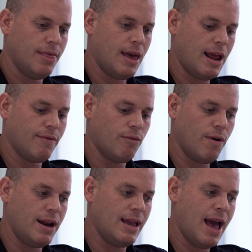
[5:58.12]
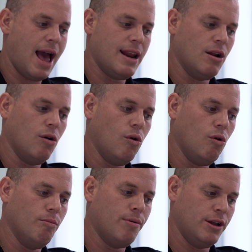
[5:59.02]
that I've already added a
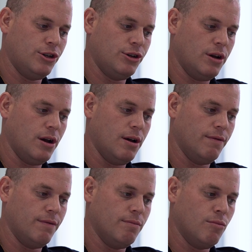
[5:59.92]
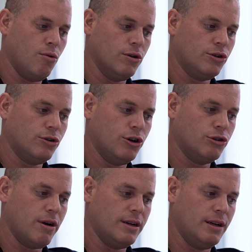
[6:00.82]
whole bunch of more search
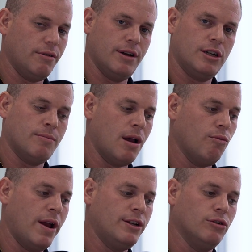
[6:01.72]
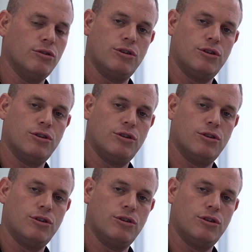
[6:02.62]
criteria to my rental